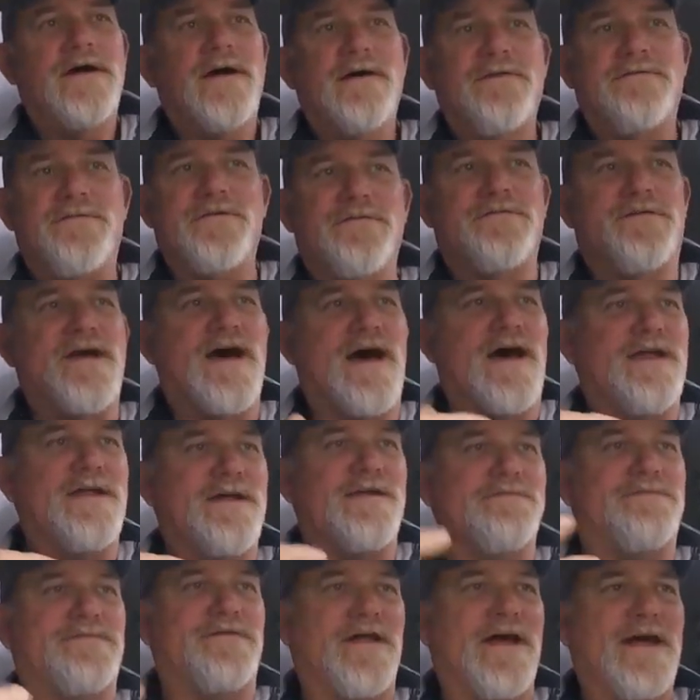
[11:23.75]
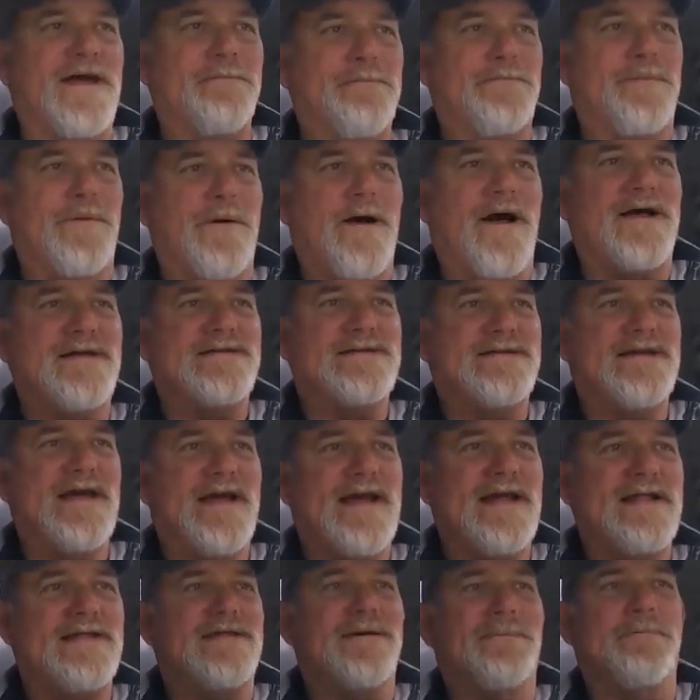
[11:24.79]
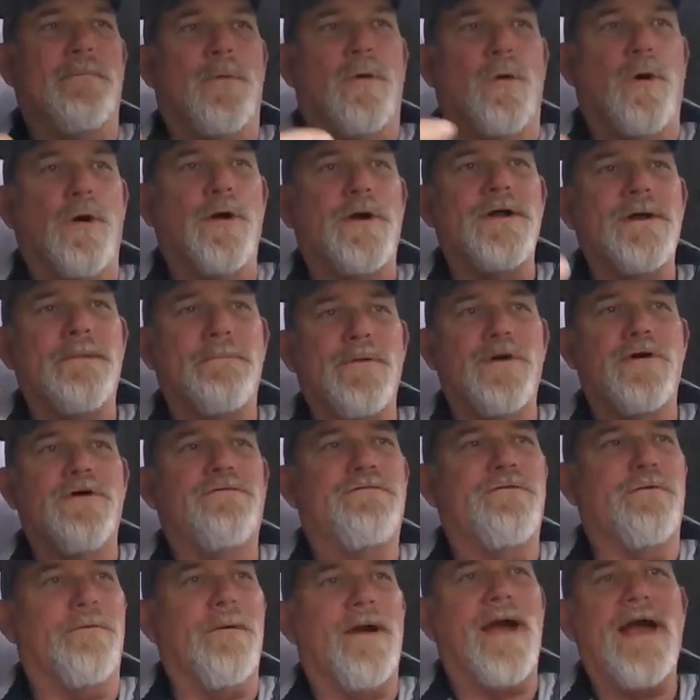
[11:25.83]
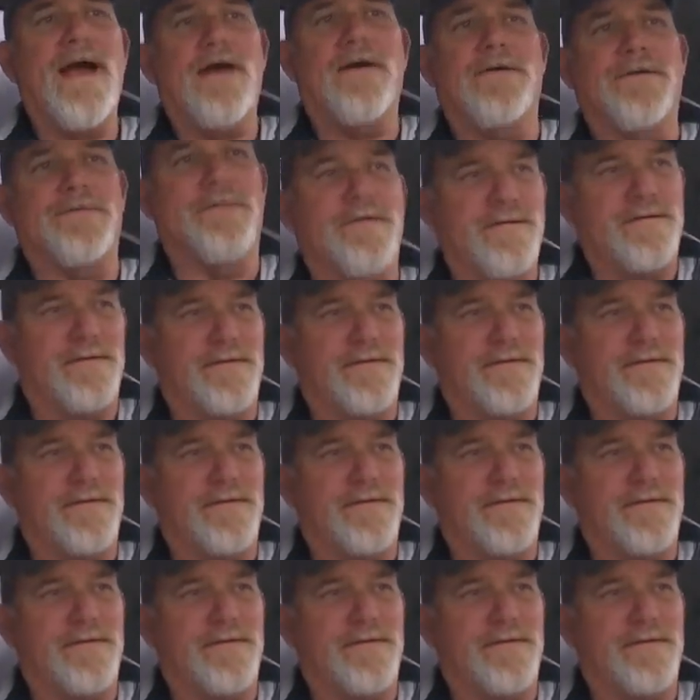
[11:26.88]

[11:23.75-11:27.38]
if you've got an inflamed prostate, the more you move around,